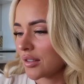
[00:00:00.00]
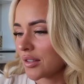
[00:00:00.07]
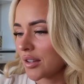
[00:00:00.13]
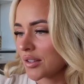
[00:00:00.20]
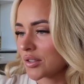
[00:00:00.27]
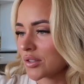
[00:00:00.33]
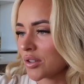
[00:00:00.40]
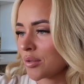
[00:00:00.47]

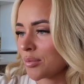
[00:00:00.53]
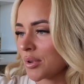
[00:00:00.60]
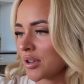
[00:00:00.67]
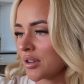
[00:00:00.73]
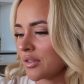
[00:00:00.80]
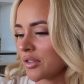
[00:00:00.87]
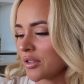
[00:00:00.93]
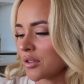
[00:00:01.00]
They're so
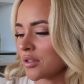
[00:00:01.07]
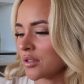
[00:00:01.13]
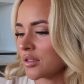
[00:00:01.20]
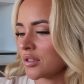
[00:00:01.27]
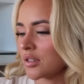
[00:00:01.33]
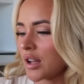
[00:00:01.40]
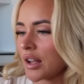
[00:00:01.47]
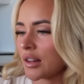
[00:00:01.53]
beautiful.
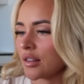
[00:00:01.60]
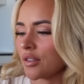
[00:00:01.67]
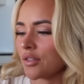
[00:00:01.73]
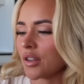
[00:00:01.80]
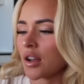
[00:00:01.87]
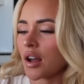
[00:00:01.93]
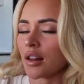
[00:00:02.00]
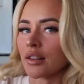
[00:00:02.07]
I love
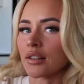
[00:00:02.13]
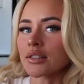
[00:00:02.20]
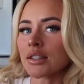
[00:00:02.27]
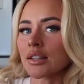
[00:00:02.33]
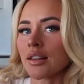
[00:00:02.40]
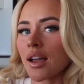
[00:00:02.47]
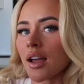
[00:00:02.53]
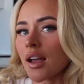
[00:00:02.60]
the colors
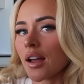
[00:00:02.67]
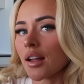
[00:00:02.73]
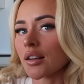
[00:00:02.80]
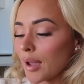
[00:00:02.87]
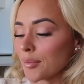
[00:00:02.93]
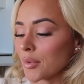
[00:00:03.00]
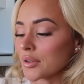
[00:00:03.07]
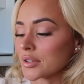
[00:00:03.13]
in that.
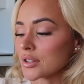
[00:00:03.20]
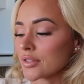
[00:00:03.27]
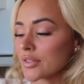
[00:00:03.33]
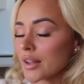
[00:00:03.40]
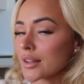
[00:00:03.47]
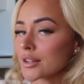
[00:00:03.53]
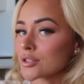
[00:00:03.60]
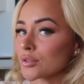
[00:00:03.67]
I'm also
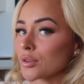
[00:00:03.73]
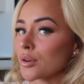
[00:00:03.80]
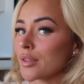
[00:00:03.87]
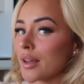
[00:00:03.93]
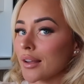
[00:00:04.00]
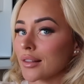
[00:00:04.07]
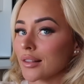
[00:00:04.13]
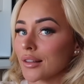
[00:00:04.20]
fairly sure
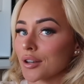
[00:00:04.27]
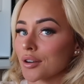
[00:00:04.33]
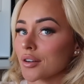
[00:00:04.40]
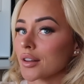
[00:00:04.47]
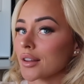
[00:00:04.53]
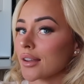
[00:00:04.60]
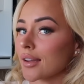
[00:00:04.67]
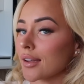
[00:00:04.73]
they
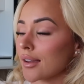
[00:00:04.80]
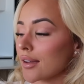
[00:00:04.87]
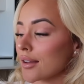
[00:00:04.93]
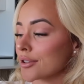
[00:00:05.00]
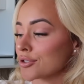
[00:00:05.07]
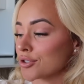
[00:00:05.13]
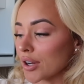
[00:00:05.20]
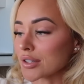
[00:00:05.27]

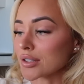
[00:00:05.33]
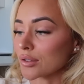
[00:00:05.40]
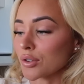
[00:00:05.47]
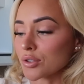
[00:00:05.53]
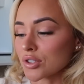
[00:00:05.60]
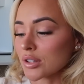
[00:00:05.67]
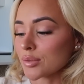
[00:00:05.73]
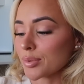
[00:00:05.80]
literally just
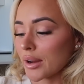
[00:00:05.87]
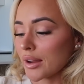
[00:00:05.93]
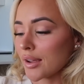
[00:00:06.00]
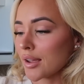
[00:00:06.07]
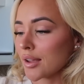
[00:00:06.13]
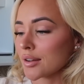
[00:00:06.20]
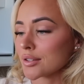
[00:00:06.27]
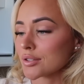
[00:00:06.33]
launched this
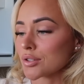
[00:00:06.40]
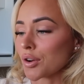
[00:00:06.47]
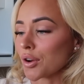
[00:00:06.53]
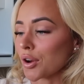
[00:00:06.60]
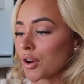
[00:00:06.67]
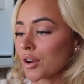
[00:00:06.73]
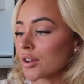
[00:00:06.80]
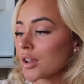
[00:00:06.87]
brand,
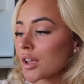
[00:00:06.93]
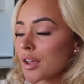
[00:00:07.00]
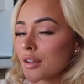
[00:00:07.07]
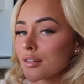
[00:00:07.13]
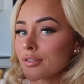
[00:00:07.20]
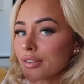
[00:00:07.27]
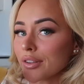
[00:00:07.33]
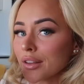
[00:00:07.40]
so
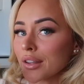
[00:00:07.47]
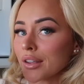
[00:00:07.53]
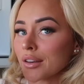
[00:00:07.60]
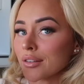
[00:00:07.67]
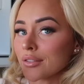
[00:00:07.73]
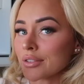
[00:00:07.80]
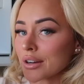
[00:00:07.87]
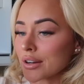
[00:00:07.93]

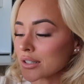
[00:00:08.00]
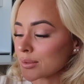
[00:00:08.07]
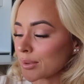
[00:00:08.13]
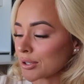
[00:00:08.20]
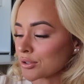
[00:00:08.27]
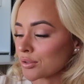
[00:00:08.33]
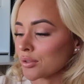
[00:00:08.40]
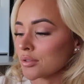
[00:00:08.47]
feeling very
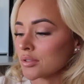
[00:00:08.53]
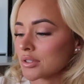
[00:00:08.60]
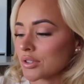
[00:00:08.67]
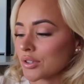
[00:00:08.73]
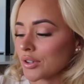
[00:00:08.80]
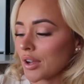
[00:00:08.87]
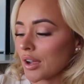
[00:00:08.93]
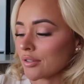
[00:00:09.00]
special
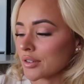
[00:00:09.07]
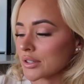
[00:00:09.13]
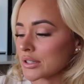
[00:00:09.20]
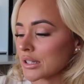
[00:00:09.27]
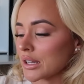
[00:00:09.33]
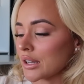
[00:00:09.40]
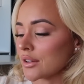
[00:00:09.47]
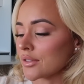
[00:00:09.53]
to have
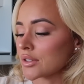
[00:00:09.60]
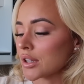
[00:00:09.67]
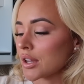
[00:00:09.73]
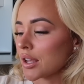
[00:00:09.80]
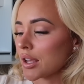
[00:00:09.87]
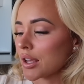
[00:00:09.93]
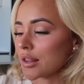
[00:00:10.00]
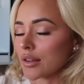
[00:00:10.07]
received
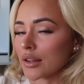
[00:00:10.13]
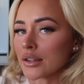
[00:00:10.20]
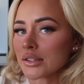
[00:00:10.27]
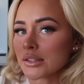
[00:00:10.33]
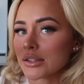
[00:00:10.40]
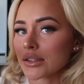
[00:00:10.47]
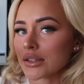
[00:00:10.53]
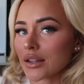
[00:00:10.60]

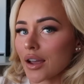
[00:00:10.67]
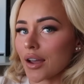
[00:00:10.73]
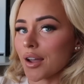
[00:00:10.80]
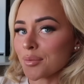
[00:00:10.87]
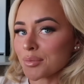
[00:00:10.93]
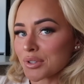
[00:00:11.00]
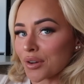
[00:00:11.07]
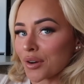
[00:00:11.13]
this.
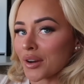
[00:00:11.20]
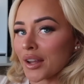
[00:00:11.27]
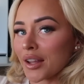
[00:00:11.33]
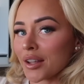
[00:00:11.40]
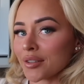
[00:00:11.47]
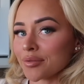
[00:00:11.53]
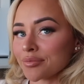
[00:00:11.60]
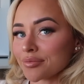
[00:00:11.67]
I'm
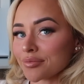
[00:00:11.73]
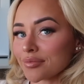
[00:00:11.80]
sorry.